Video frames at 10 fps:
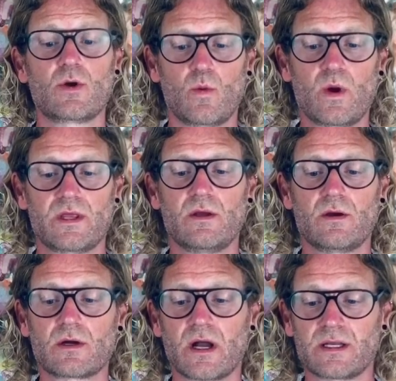whether you're
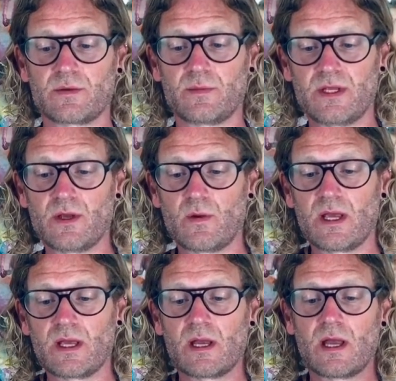going to be
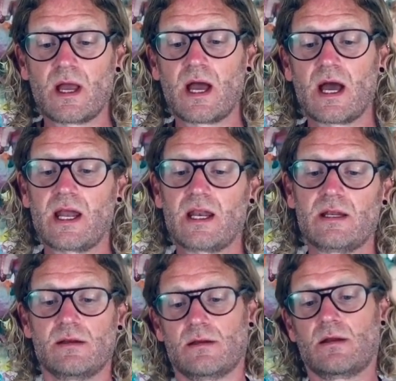doing an
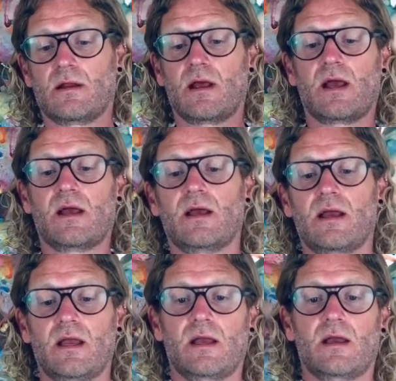
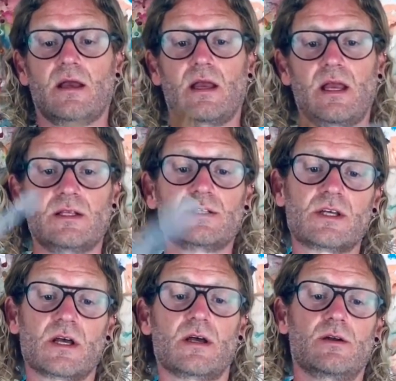
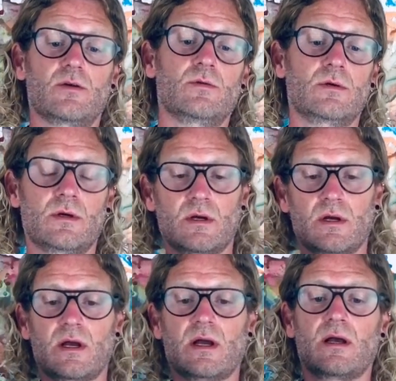internal
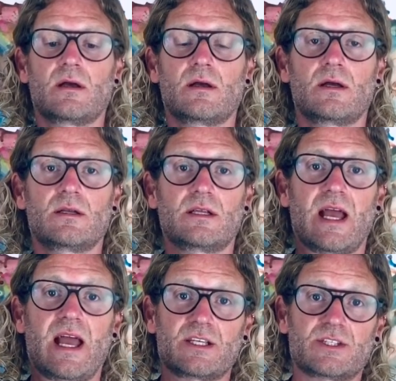to
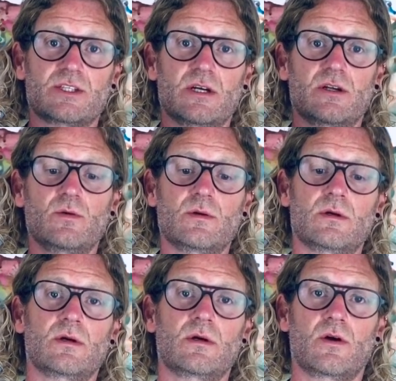external
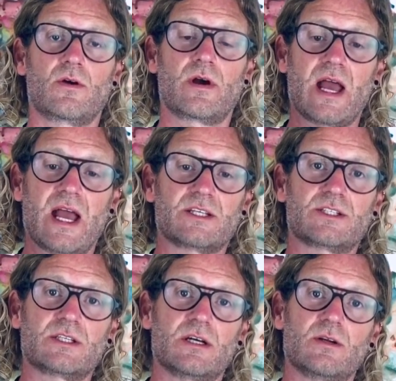or an
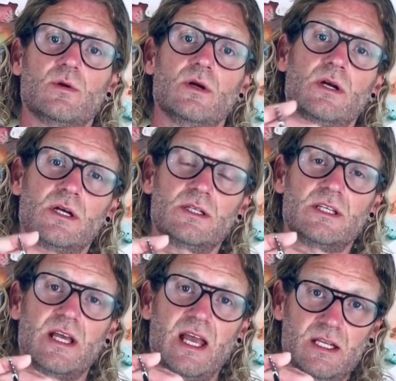external
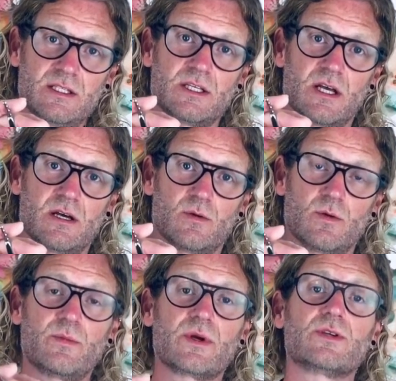to internal,
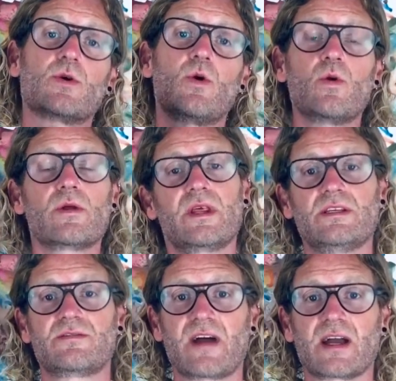because all of
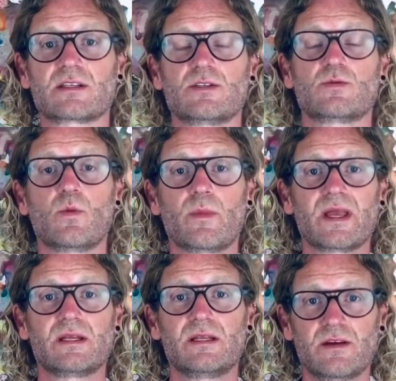these factors will make
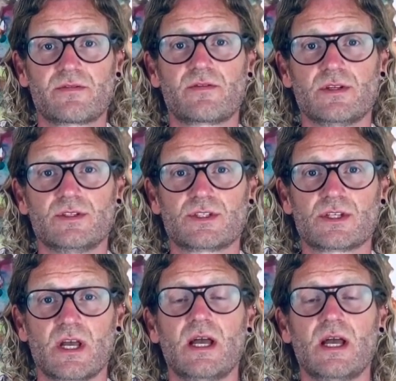a difference